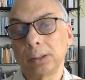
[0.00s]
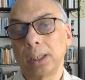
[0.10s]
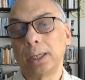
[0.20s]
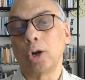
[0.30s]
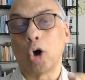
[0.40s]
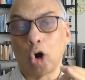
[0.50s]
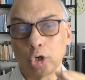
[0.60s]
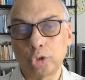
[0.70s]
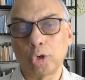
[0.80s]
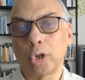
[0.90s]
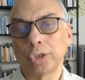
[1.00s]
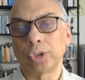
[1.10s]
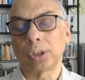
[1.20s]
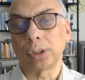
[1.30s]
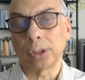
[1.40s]
an
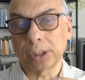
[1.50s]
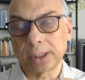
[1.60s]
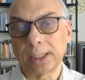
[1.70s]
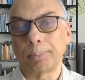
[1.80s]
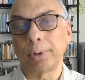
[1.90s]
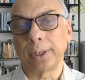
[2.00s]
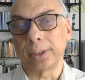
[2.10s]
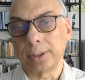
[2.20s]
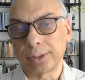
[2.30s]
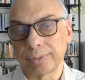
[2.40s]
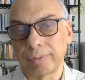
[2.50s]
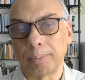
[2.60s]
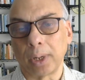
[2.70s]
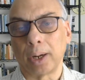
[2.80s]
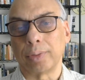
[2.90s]
ontological separateness
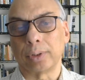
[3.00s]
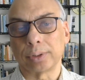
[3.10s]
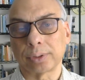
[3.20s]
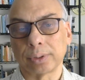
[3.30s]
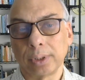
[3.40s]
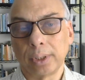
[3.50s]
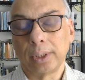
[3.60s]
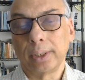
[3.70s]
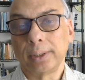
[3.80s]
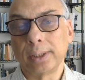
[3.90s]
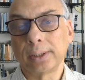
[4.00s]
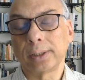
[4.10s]
from others. This is